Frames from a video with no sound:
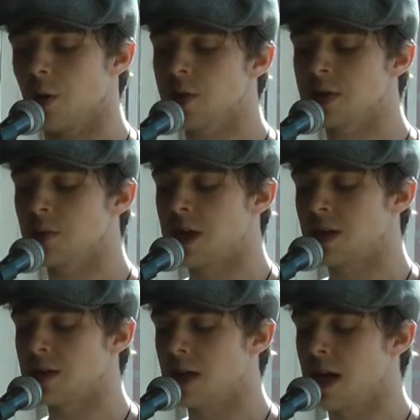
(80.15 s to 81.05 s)
Or is it
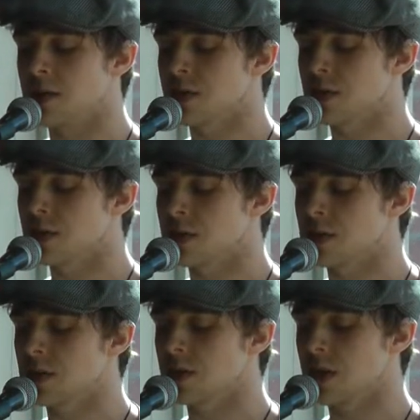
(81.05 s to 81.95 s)
because the
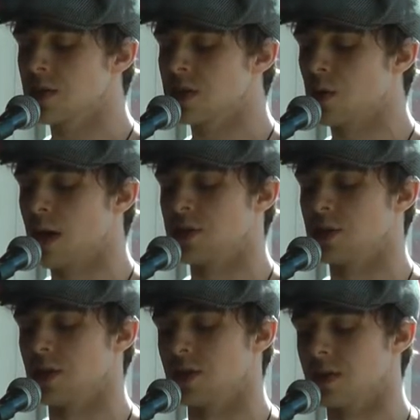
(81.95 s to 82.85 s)
answers give us
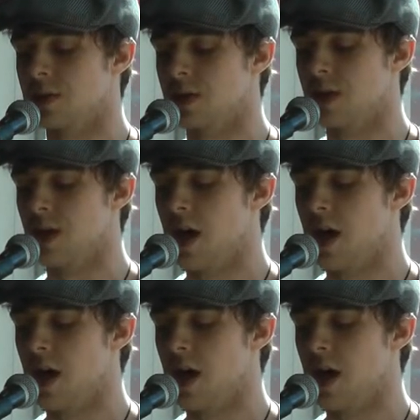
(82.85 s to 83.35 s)
questions?